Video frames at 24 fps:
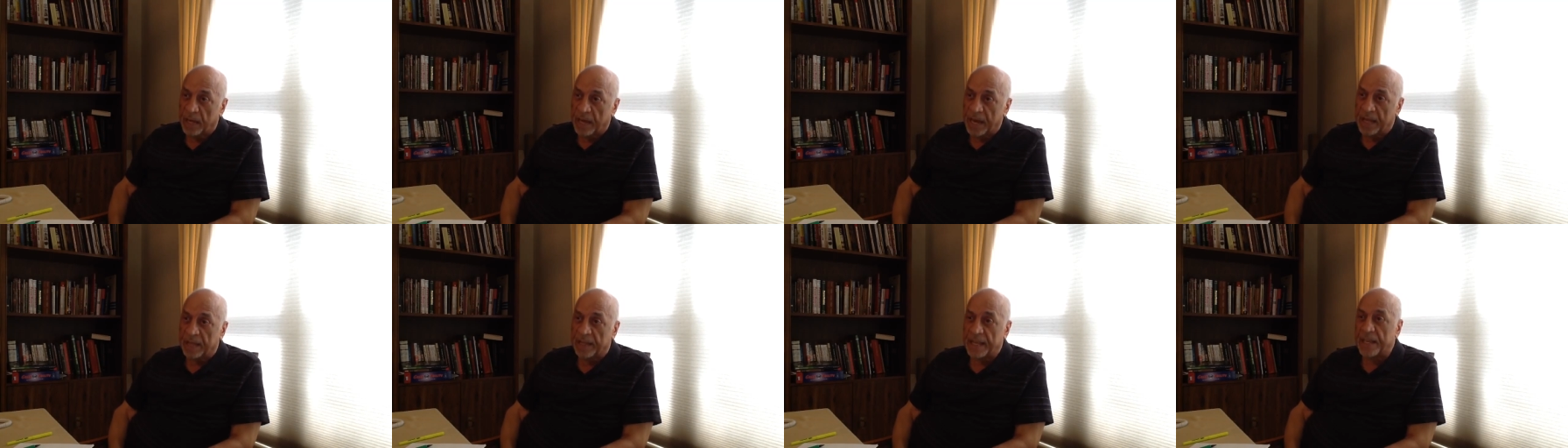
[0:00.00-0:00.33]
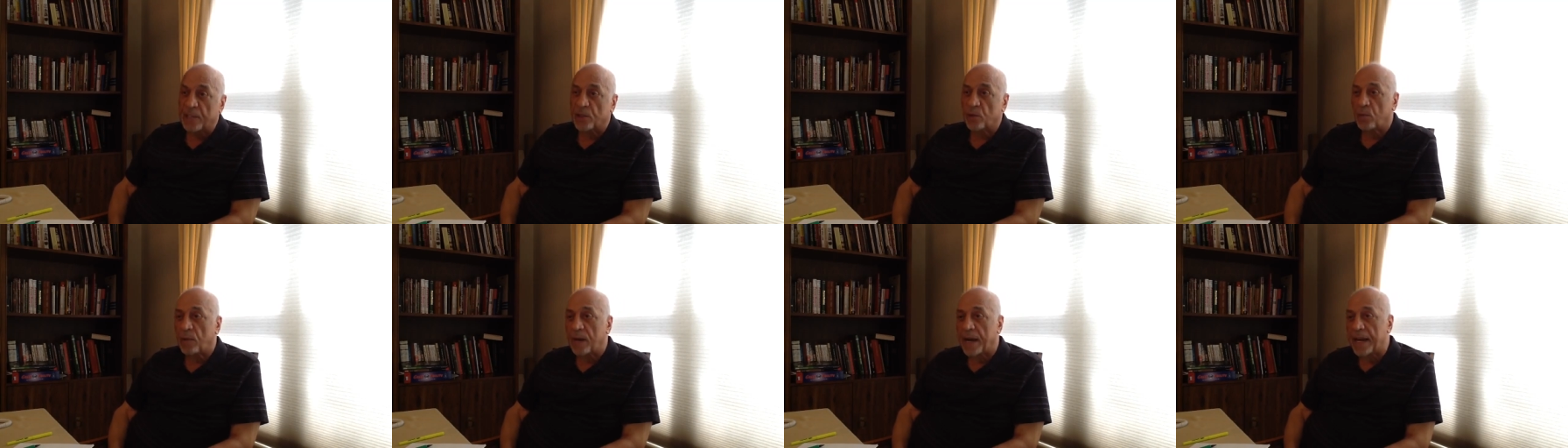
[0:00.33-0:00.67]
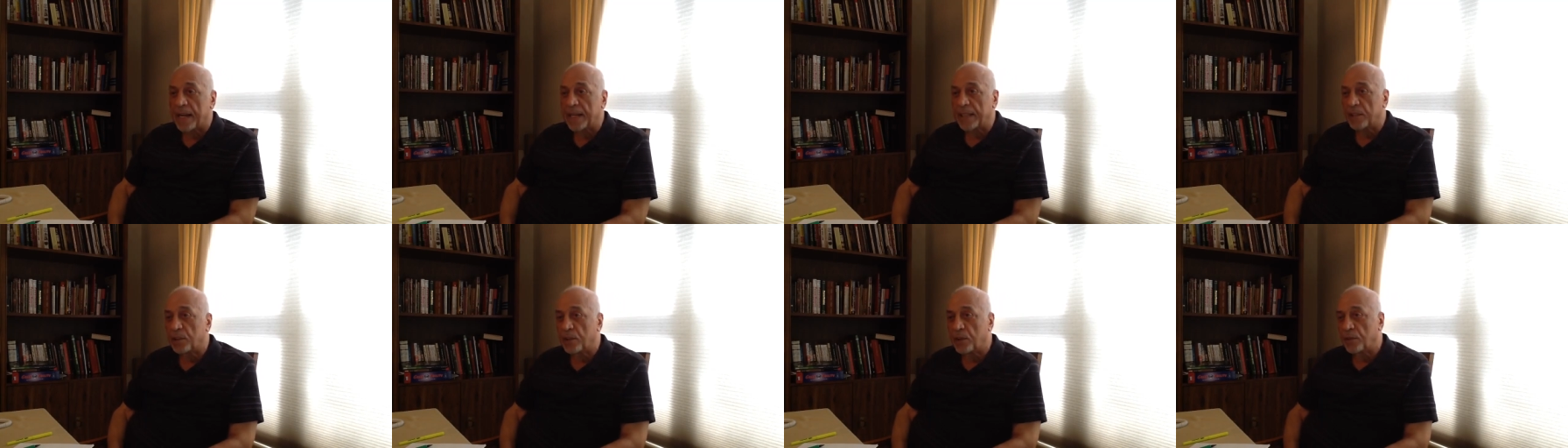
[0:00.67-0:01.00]
And that's
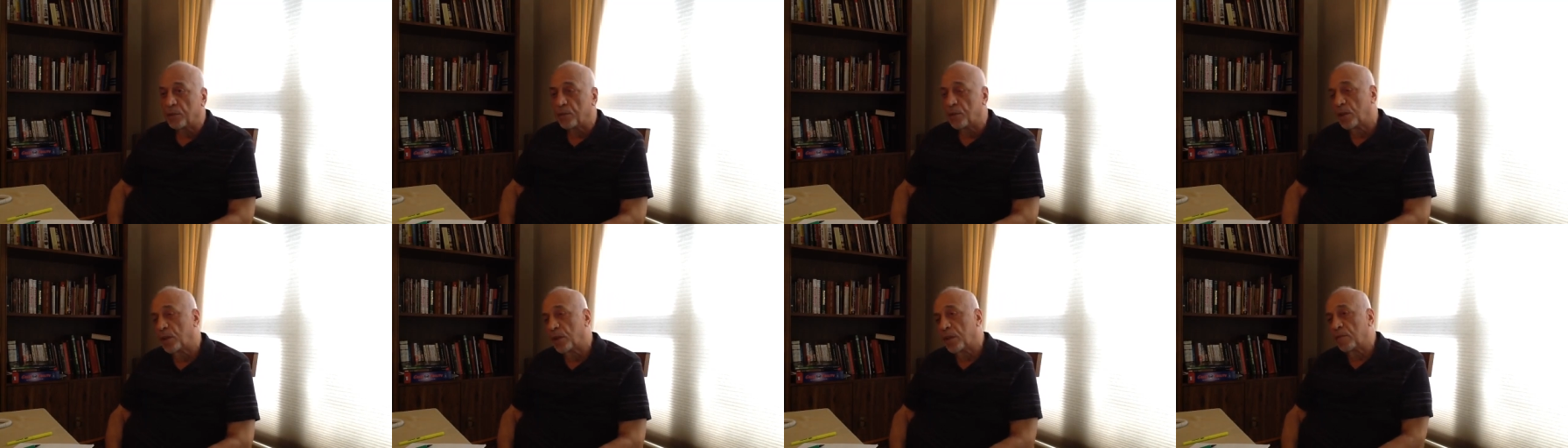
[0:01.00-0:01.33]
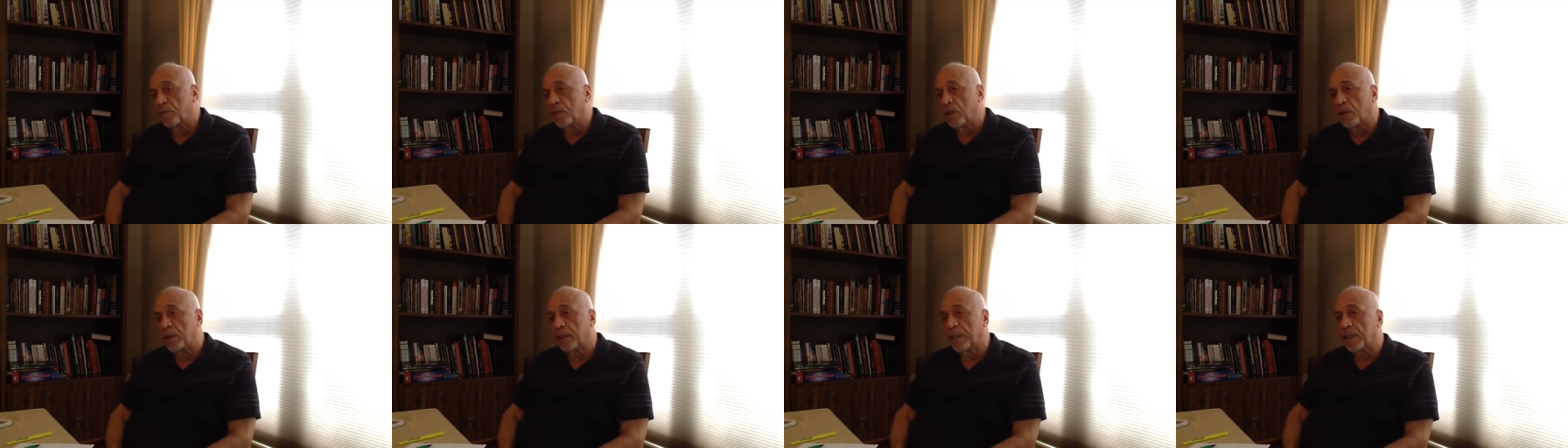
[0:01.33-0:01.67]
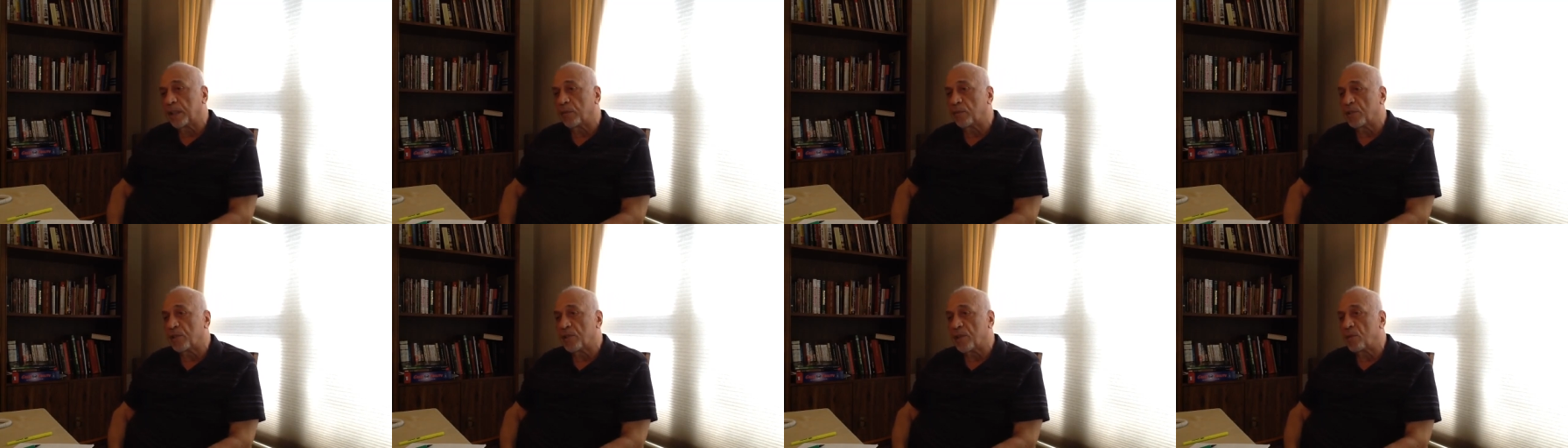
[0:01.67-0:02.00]
why if you look at
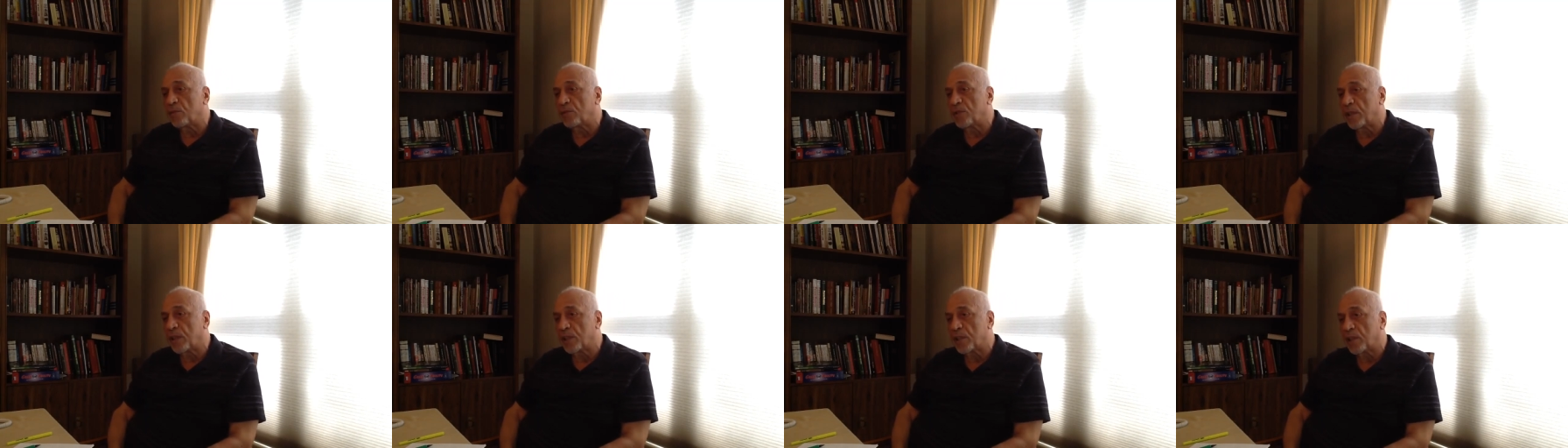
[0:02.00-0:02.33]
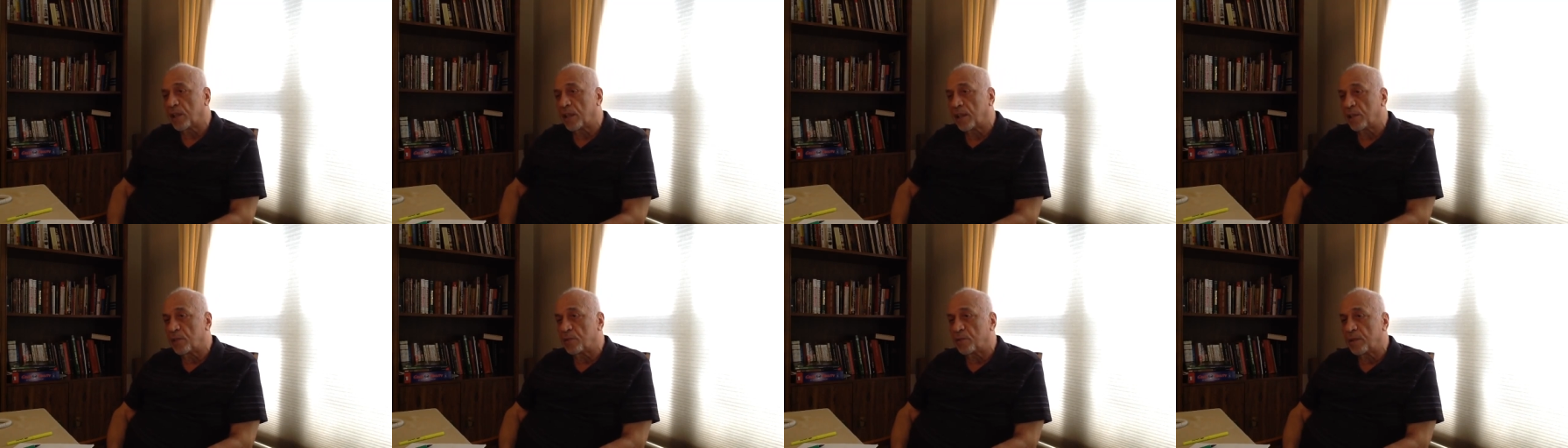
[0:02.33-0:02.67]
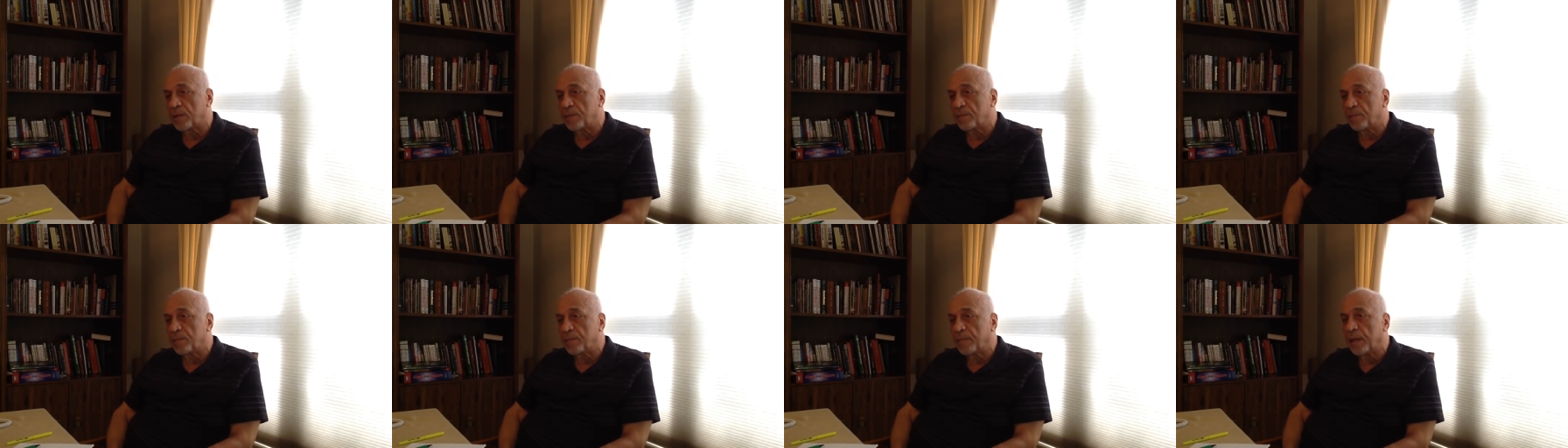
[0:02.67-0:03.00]
the results in this
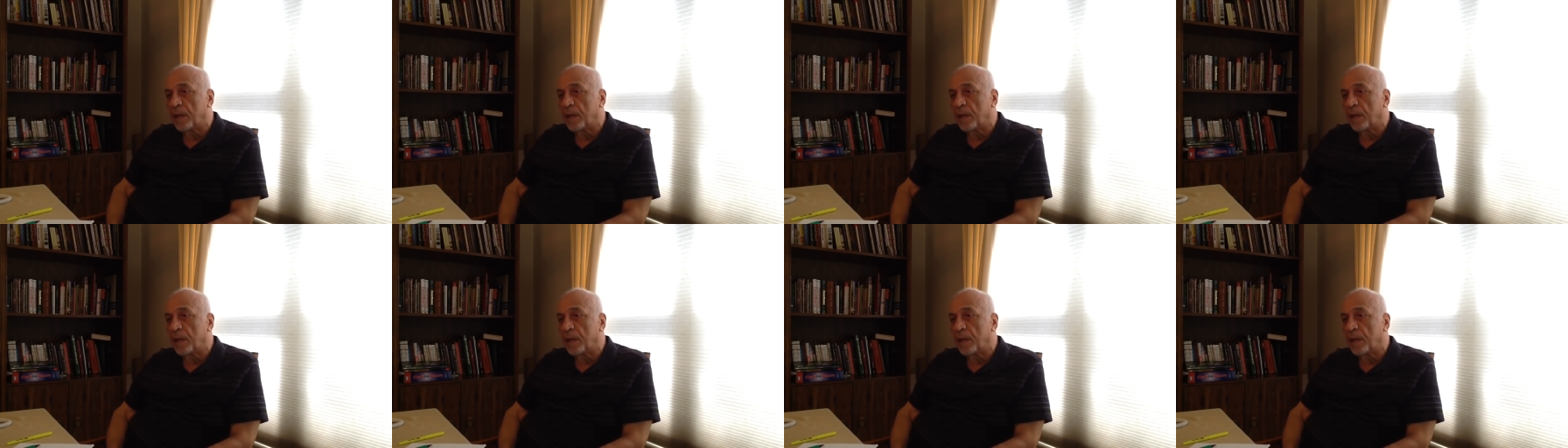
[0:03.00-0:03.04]
country,